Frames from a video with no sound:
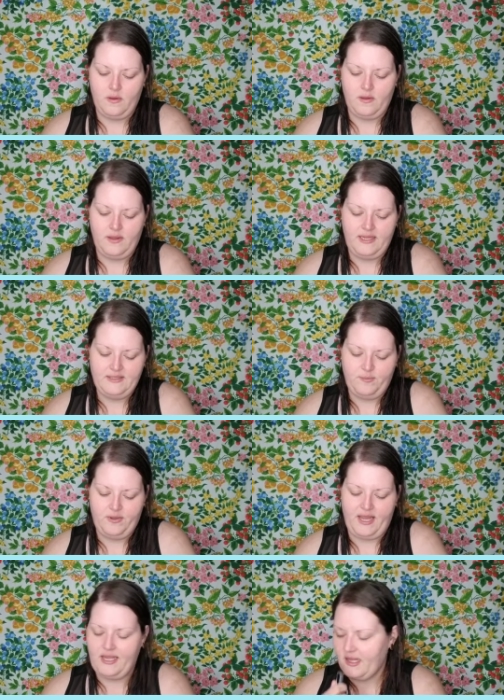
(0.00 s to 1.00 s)
These
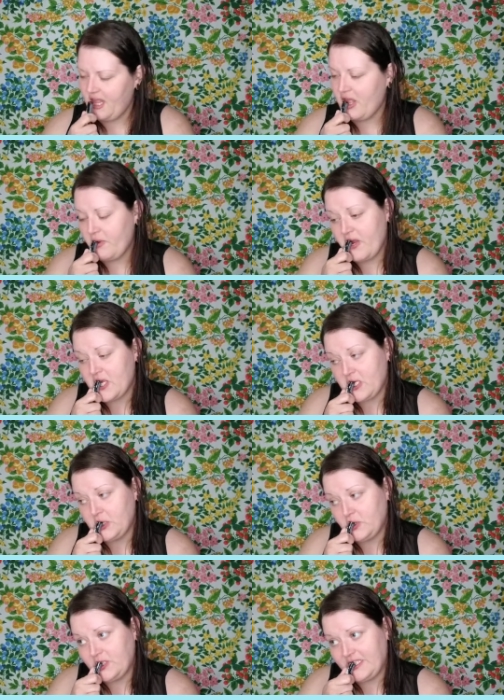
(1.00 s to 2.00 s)
plat, I'm telling
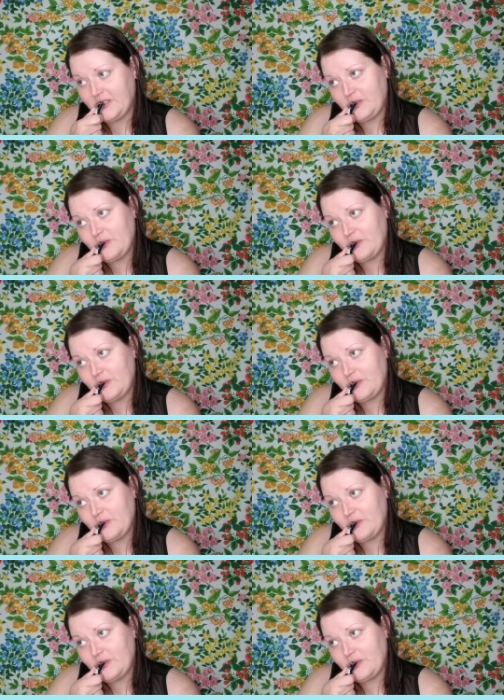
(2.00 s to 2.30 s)
you what.